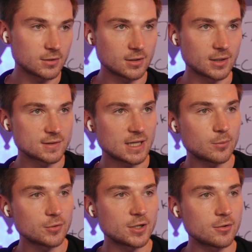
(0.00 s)

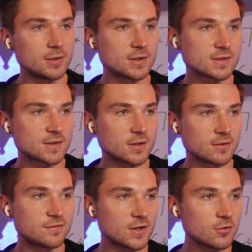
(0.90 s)
example here in this
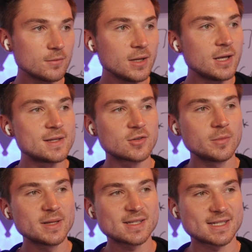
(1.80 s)
funnel, is going to
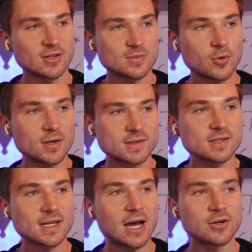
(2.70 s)
be the sales
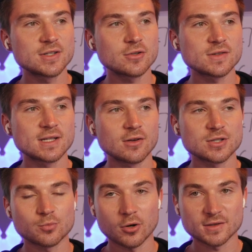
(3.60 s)
process. How does your sales
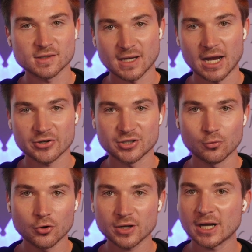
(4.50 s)
process actually
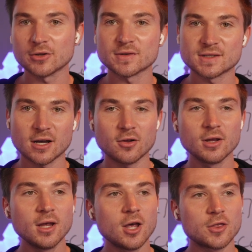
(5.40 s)
work? How do you sell
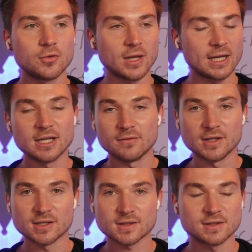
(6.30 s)
any of
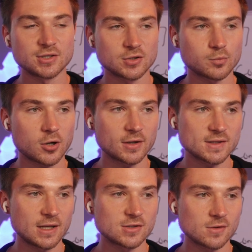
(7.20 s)
these digital products
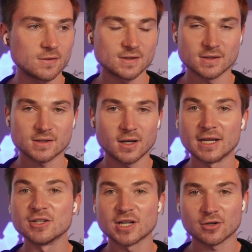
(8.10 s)
and services
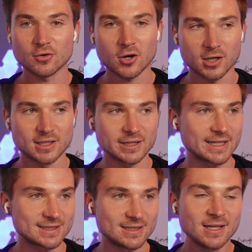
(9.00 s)
in general on
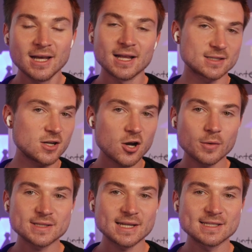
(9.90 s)
LinkedIn? It's not
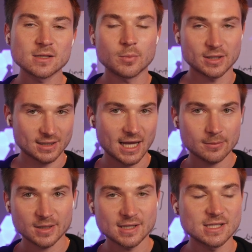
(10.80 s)
always easy, but it can
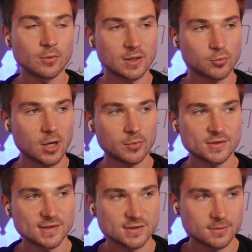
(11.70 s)
be easy with a proper
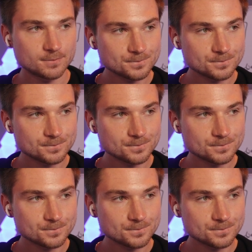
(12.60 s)
system.